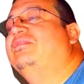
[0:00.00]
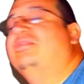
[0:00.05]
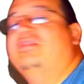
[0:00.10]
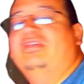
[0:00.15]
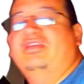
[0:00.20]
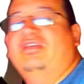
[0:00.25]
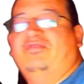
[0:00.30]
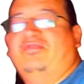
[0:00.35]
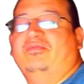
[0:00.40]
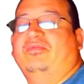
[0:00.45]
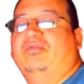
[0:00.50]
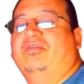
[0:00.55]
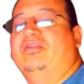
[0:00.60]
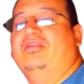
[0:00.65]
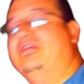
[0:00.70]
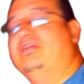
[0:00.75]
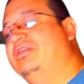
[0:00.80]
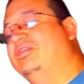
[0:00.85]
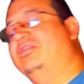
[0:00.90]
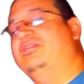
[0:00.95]
If you're
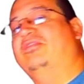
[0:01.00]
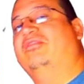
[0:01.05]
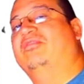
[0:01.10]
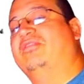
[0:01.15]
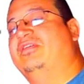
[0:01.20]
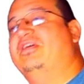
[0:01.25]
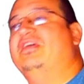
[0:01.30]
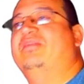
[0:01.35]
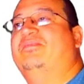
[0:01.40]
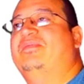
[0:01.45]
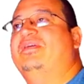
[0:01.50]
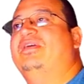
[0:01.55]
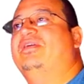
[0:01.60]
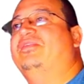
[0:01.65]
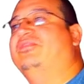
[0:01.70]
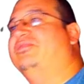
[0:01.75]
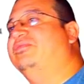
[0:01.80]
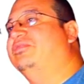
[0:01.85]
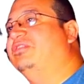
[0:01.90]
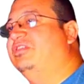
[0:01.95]
running an arcade
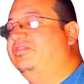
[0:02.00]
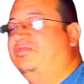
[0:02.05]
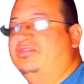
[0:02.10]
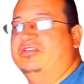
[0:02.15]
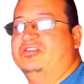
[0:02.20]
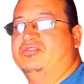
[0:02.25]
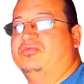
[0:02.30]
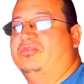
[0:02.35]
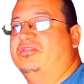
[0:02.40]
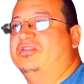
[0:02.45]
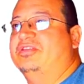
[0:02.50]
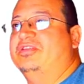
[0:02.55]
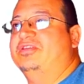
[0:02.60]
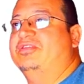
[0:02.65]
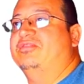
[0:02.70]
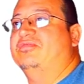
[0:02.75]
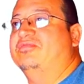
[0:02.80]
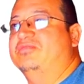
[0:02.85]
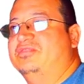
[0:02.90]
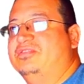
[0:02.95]
panel, if you just want to
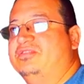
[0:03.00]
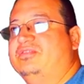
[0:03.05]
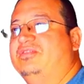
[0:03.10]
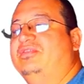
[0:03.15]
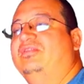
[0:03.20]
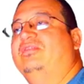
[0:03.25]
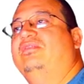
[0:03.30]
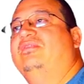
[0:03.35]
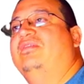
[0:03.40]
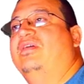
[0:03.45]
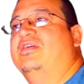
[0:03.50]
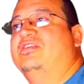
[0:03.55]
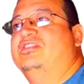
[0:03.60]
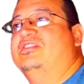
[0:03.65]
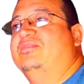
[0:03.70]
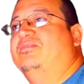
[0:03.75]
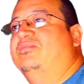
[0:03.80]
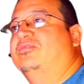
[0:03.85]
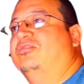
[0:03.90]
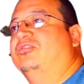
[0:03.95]
use X
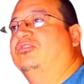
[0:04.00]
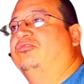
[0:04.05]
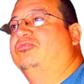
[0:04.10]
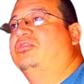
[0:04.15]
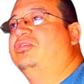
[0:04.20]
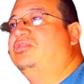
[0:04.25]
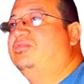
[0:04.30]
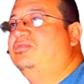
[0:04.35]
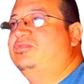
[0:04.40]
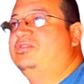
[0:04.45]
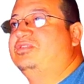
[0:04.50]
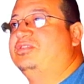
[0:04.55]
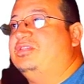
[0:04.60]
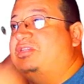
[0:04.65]
input controllers,